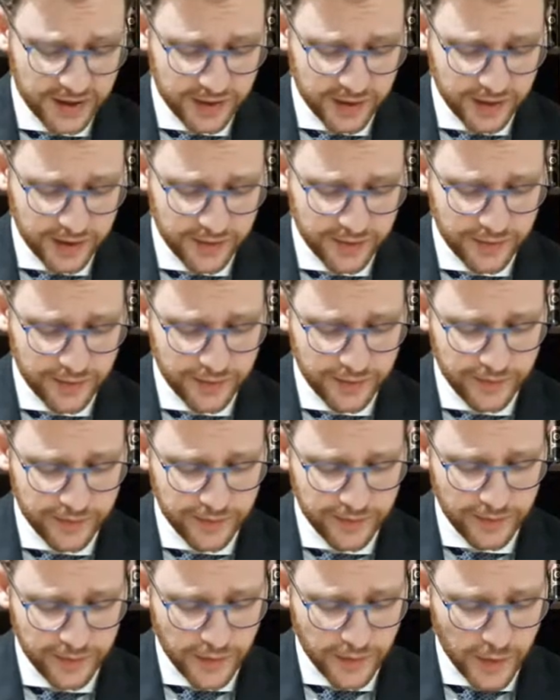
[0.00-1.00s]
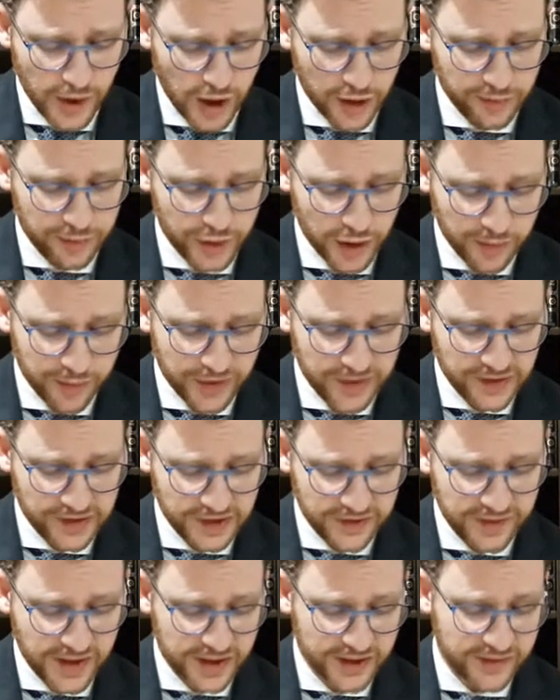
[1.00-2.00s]
to, on purpose,
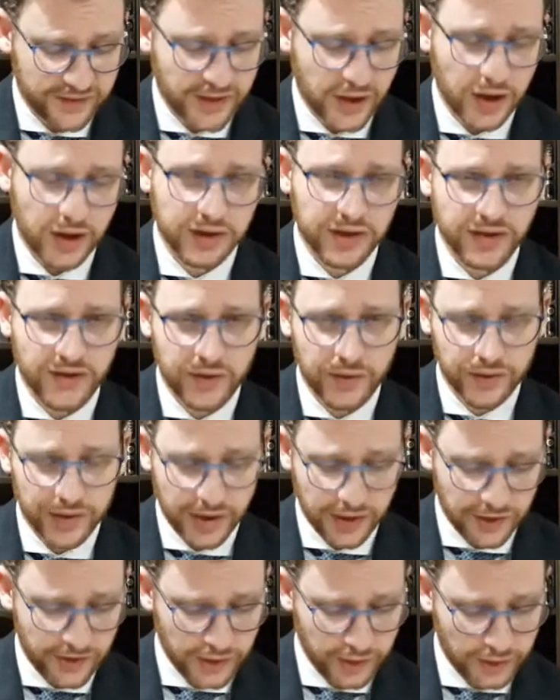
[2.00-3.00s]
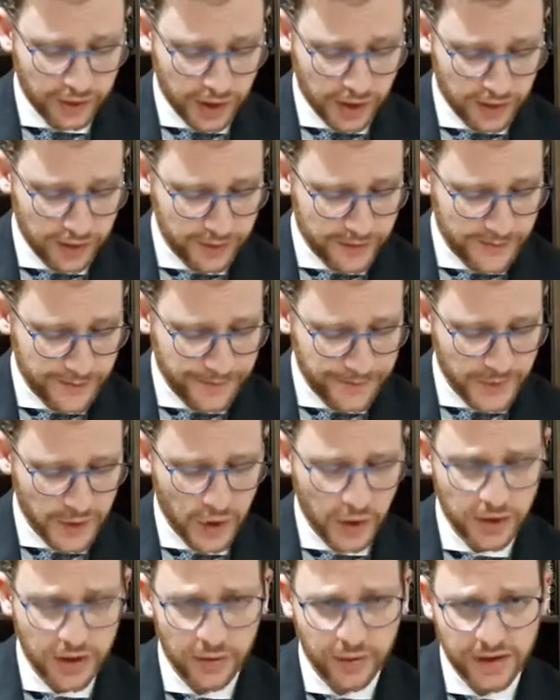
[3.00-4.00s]
leave heter v'achal isura and eat isura.
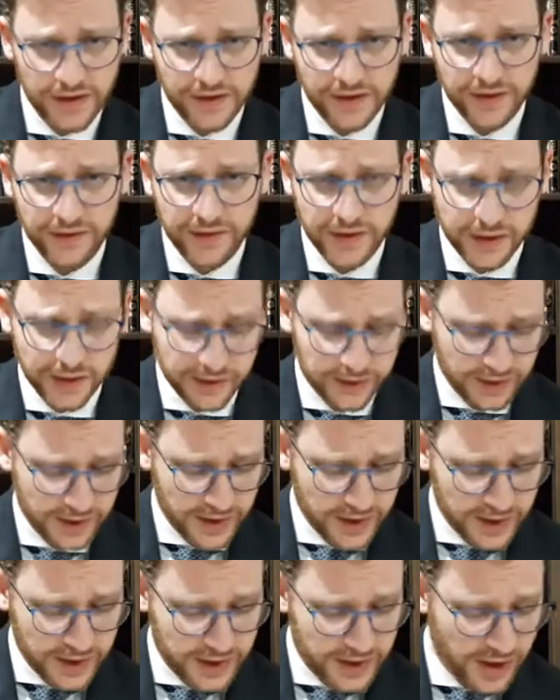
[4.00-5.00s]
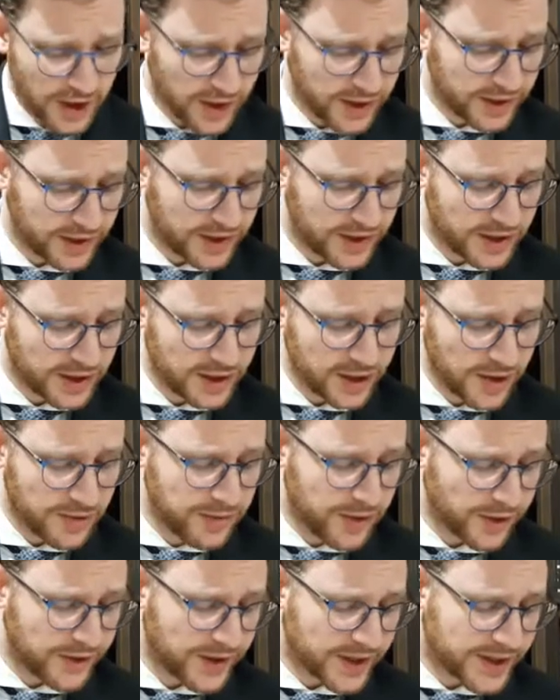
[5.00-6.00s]
Only when it's convenient. Ihachi kiloi
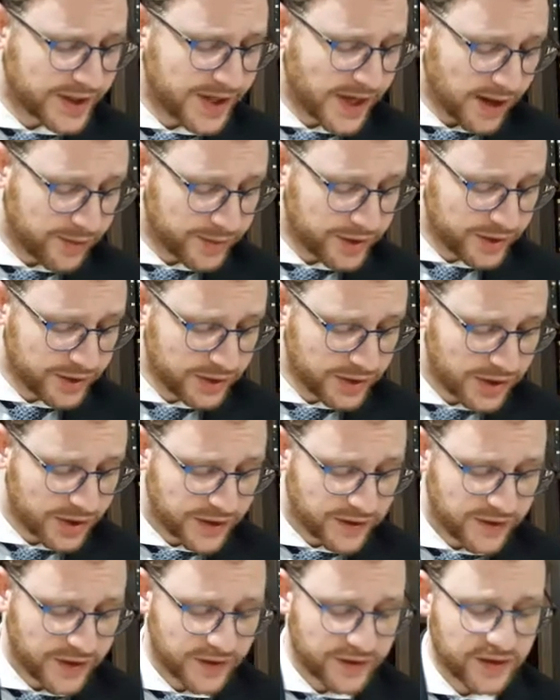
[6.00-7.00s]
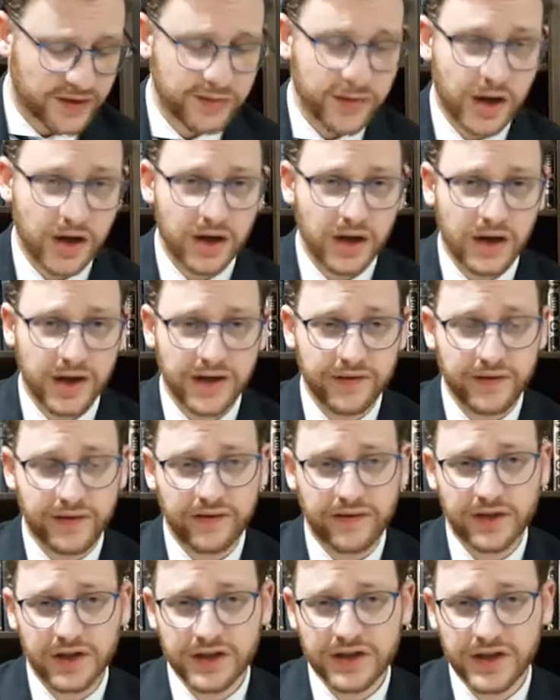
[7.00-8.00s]
bodak nami, says the Gemara, even
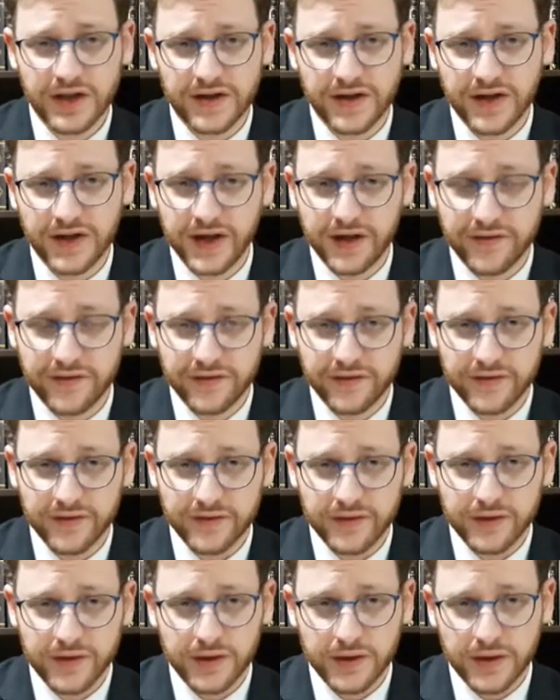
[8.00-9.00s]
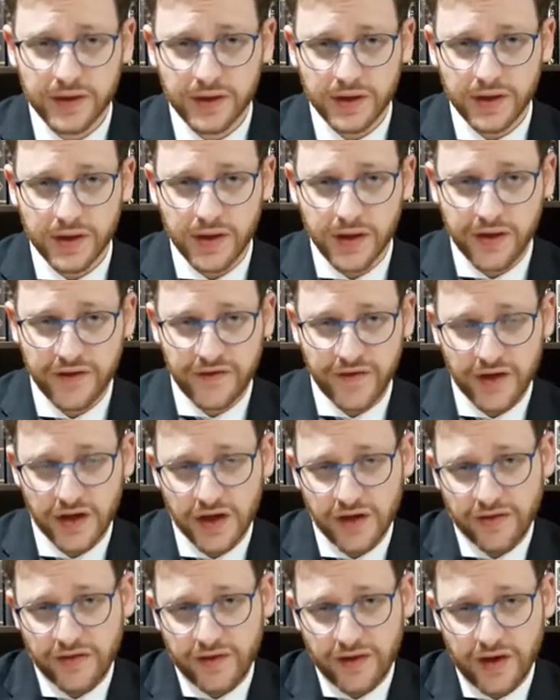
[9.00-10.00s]
if you didn't check the knife, if
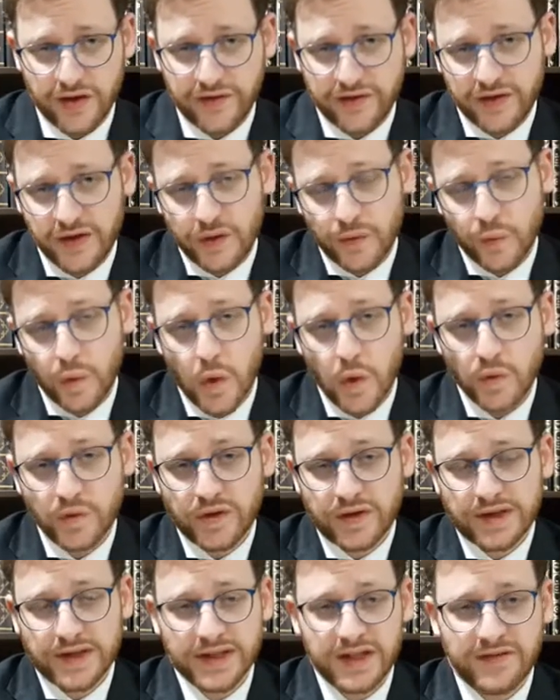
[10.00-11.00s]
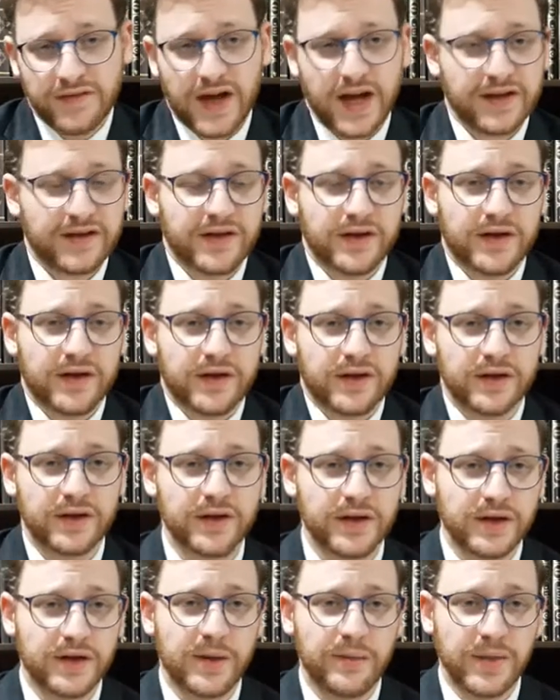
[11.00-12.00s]
he won't leave heter,
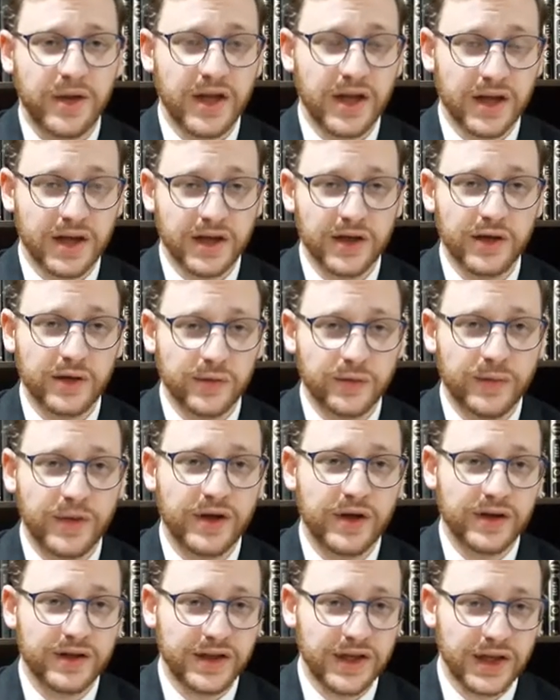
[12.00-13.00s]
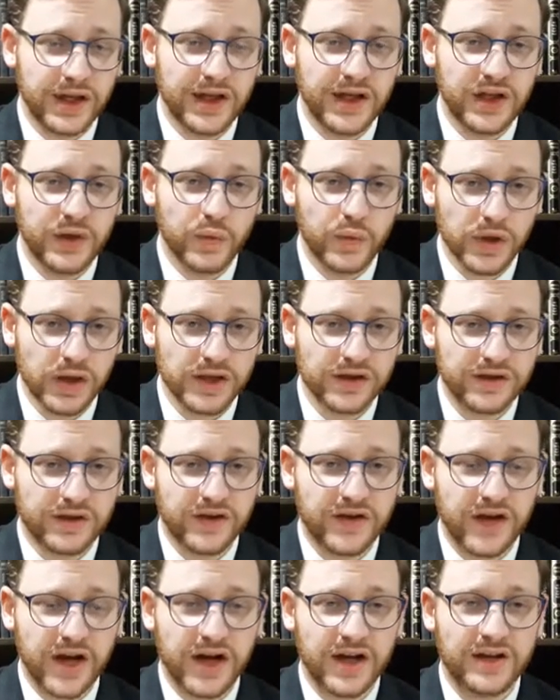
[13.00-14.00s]
meaning he will
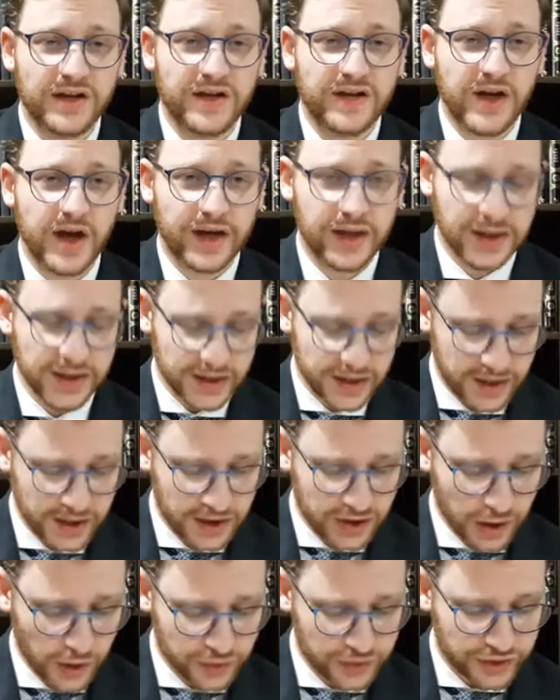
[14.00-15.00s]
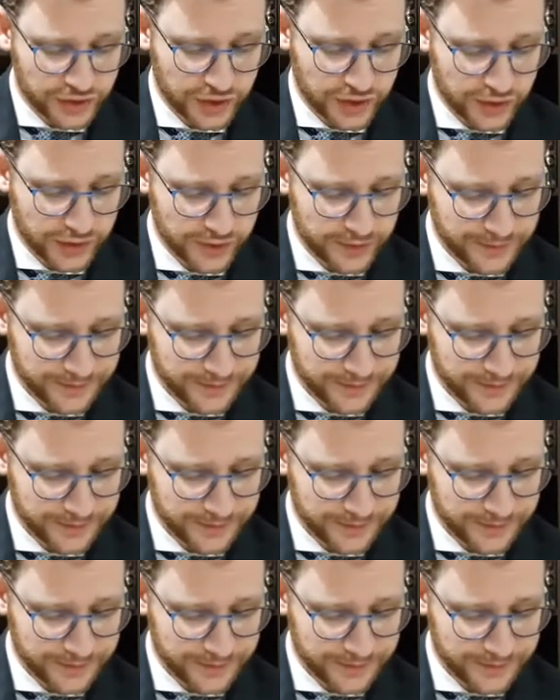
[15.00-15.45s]
decidedly eat kosher.